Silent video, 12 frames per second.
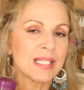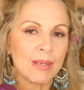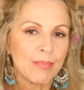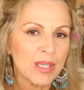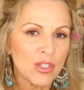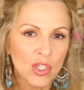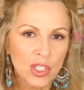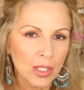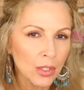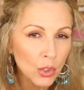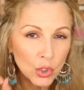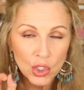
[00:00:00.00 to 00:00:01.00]
sipping just
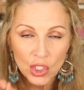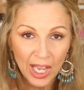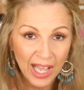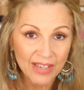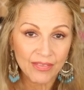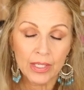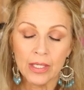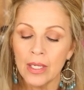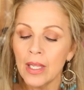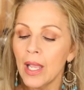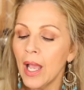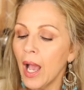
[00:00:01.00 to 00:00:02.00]
a little shot of
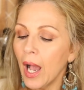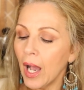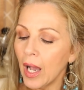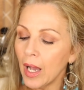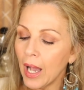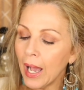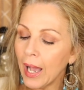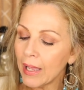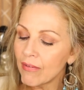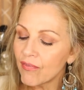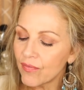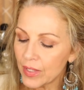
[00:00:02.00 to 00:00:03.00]
it.
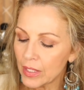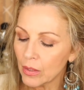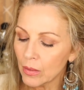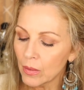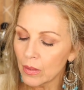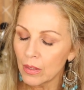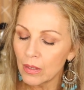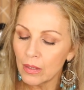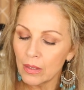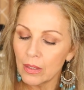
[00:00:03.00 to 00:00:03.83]
I feel